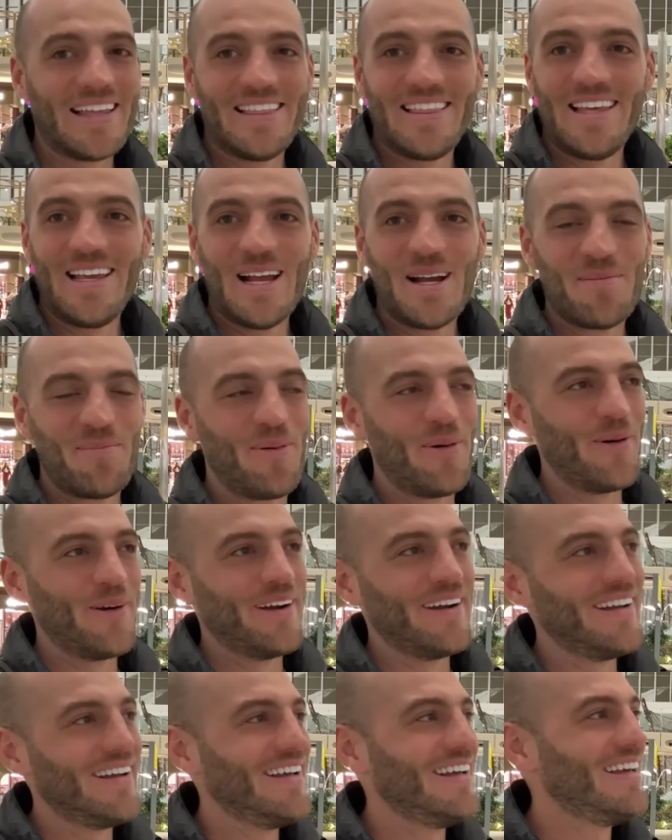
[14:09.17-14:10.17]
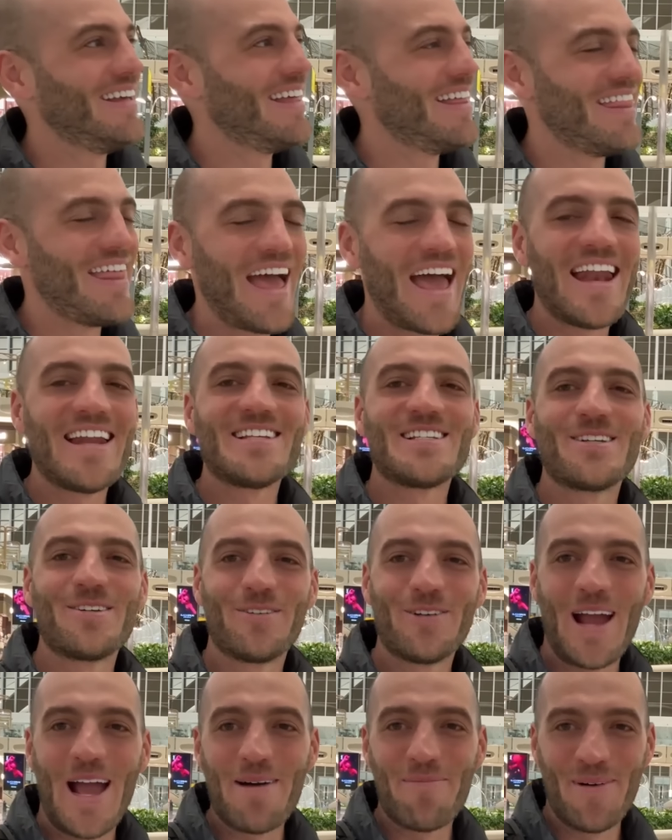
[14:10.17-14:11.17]
at the airport. That is a
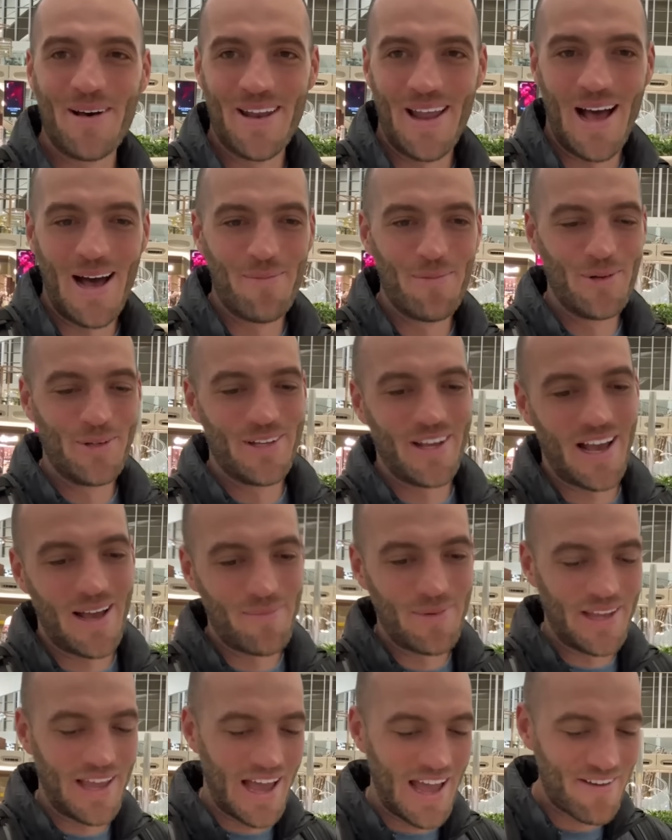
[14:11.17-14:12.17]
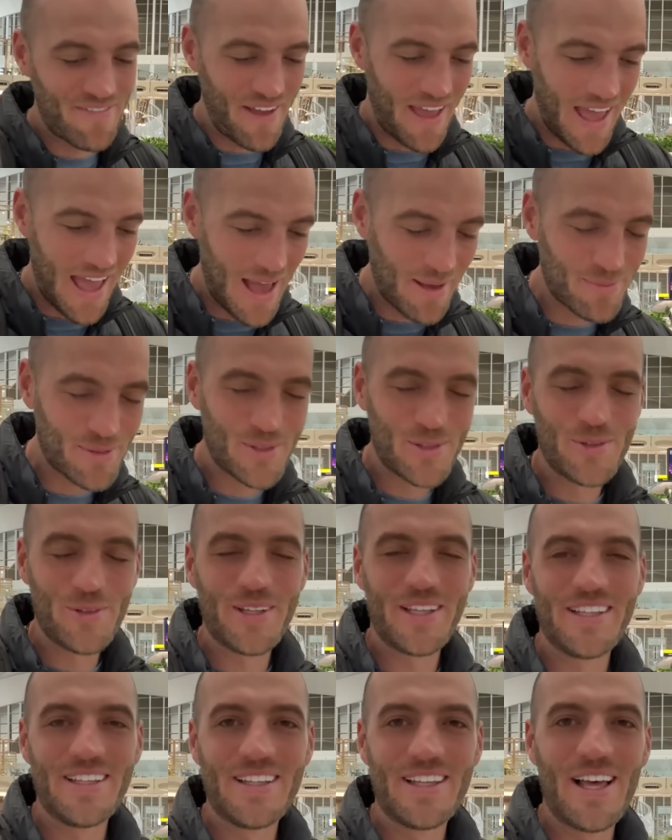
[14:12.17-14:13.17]
wrap on Abu Dhabi. I've
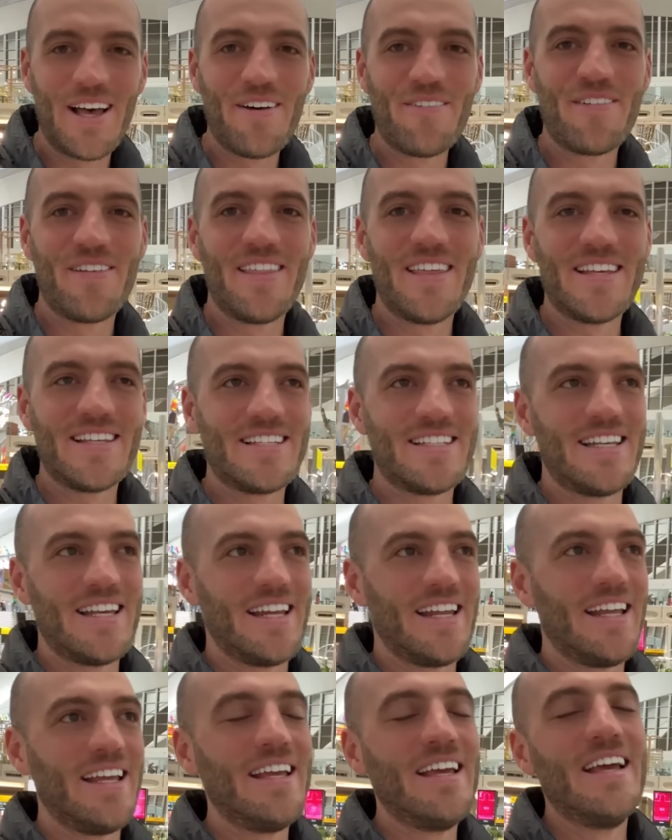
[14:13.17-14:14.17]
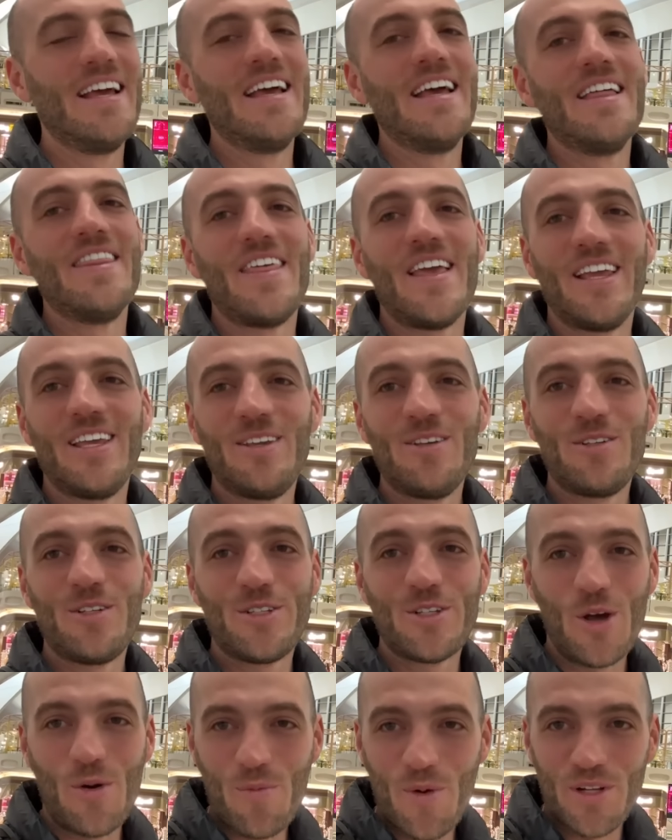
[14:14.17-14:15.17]
absolutely loved this city. Thank you
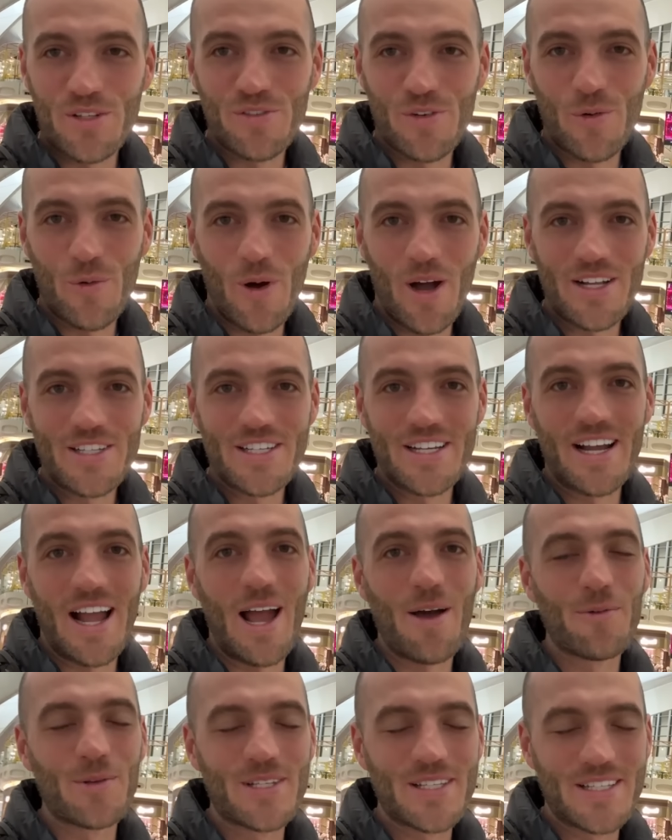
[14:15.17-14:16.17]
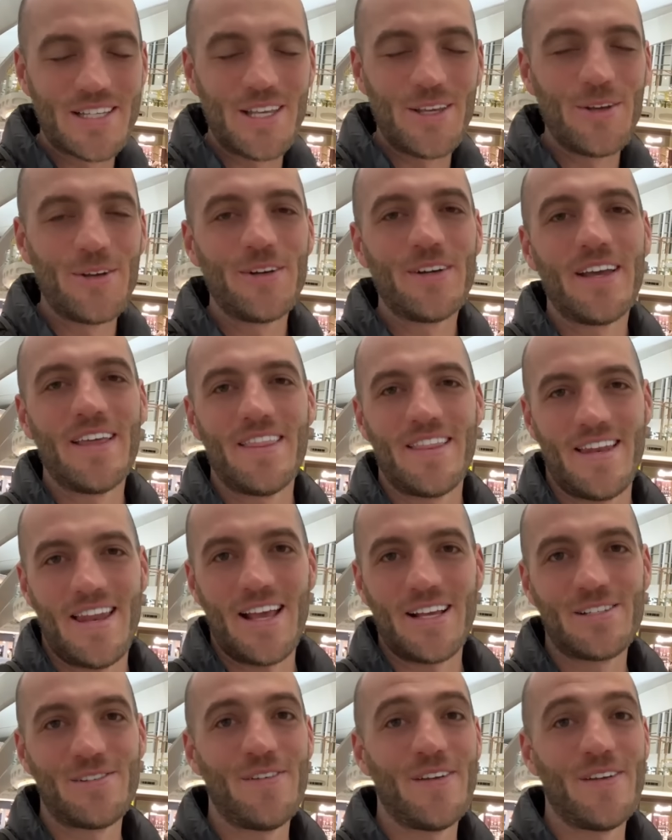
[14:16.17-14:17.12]
so much for watching. I will see you in the next